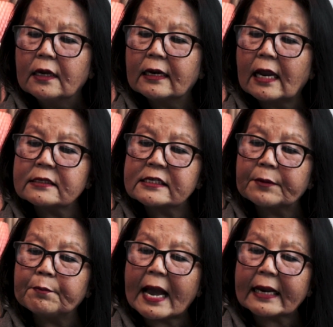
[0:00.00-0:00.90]

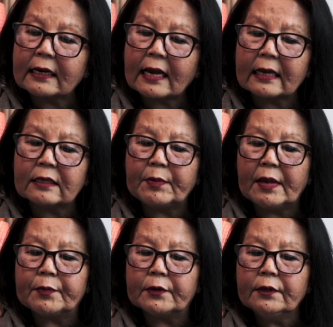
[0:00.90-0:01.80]
Glancing back at the
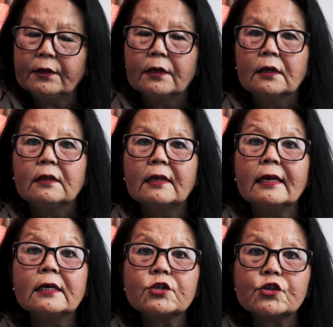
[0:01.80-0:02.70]
paper, then
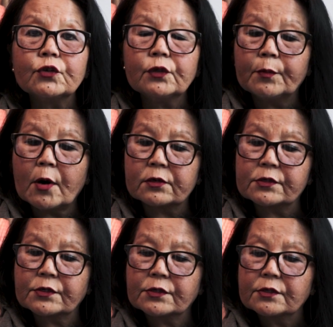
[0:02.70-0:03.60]
into the
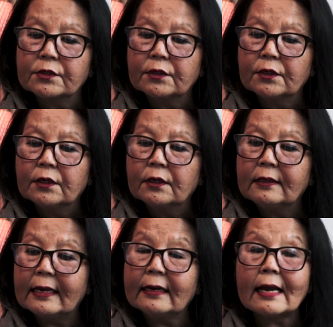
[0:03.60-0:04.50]
box,
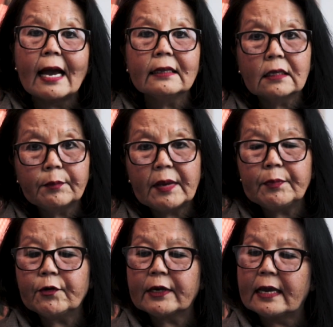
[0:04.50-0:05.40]
then at the
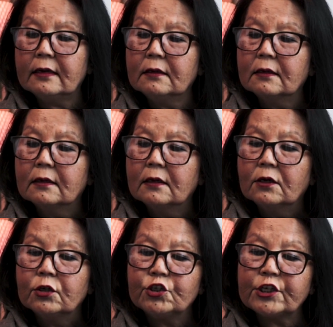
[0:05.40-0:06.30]
paper again,
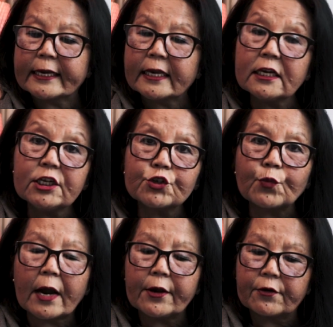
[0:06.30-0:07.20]
checking each
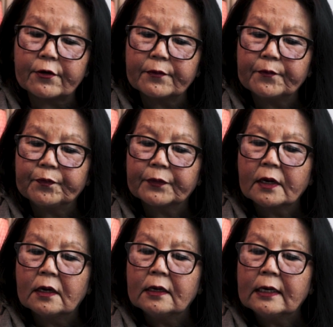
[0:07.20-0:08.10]
wire.
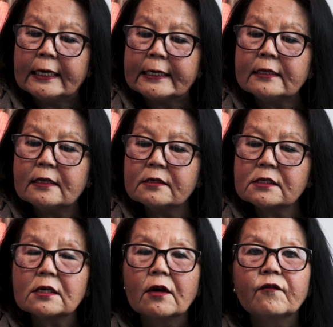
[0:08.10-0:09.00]
He did
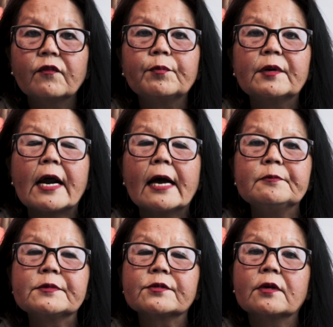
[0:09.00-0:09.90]
this for
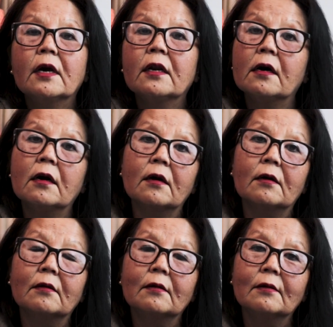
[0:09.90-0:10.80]
perhaps an
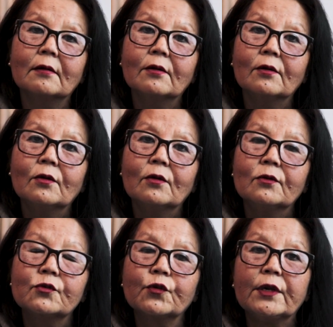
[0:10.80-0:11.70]
hour.
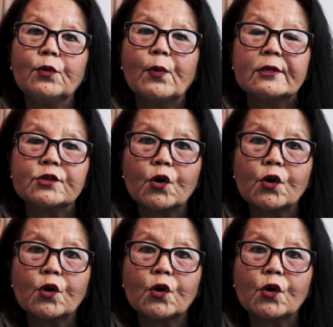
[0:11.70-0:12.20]
So he went